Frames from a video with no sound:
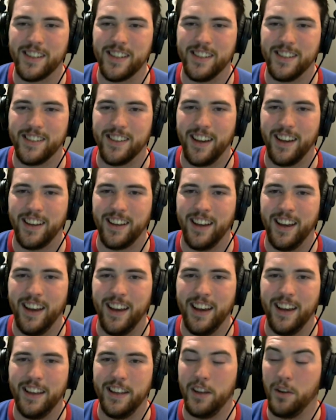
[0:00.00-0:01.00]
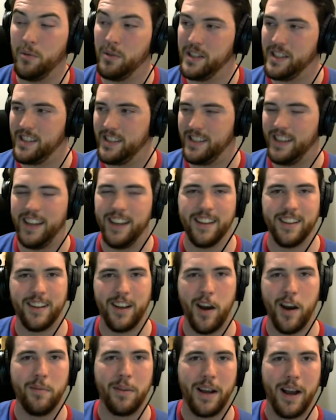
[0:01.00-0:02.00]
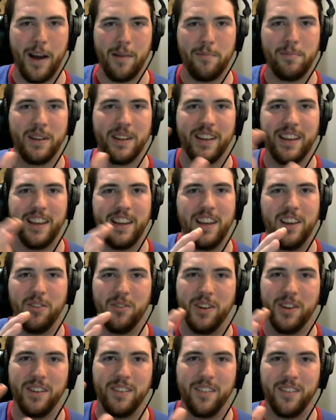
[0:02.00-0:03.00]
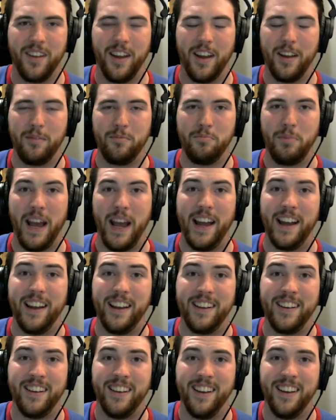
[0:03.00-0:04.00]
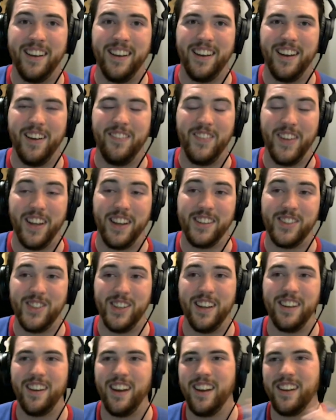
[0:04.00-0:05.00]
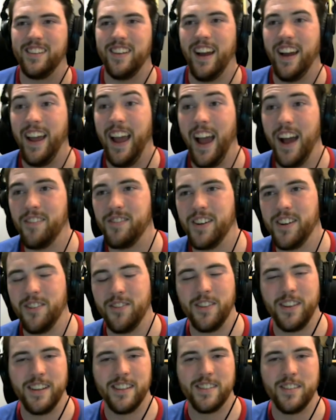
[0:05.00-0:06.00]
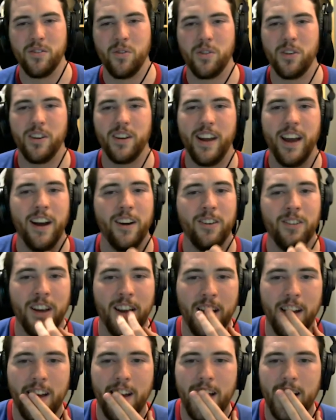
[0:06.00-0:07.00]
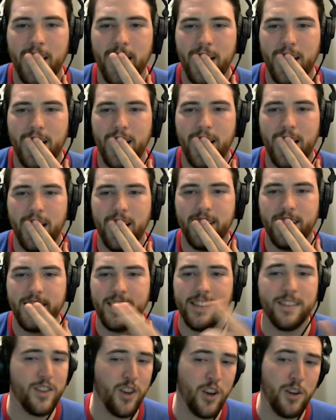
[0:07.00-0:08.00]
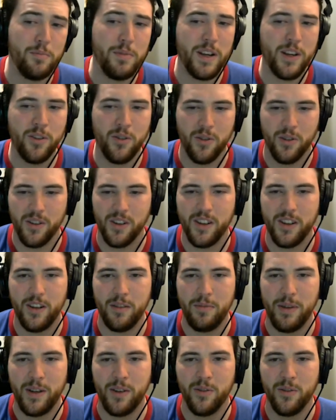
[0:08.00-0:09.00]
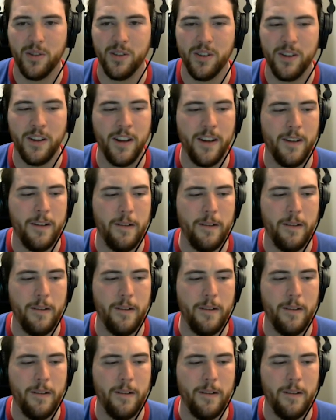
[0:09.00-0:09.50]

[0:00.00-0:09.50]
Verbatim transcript: Because, like, you would see it coming up in the queue and, like, panic and be like, shit, I have to do things in order now. Could be cool. Could be cool.